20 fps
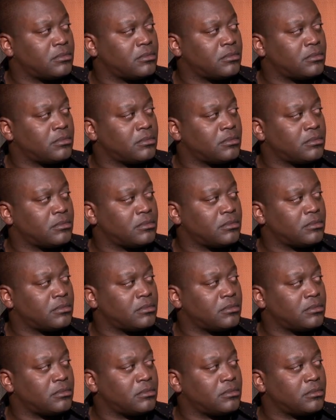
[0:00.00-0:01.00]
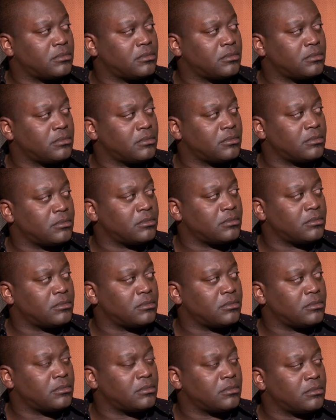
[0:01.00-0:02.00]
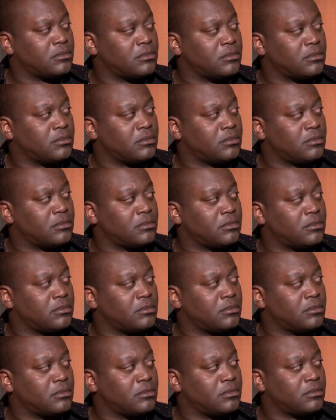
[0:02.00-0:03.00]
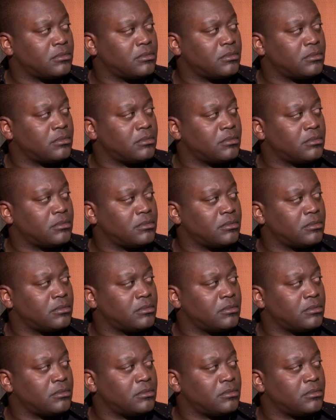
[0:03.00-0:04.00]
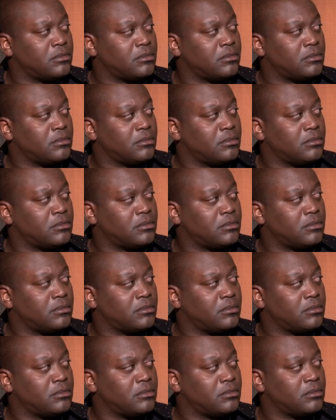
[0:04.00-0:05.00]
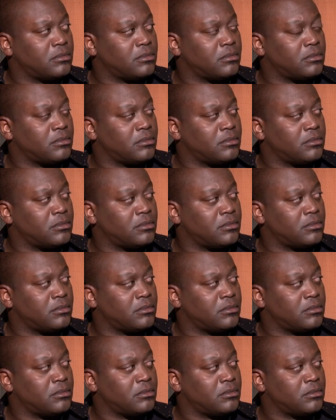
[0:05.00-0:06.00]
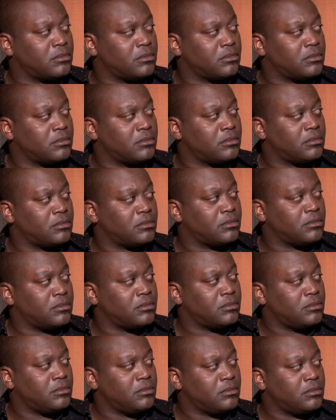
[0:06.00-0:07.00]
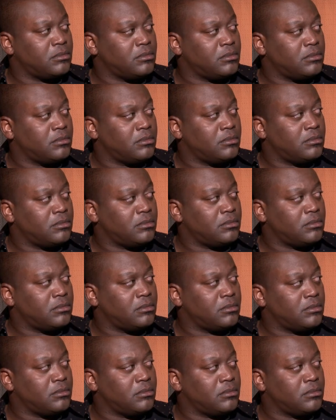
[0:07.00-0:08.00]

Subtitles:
(silent)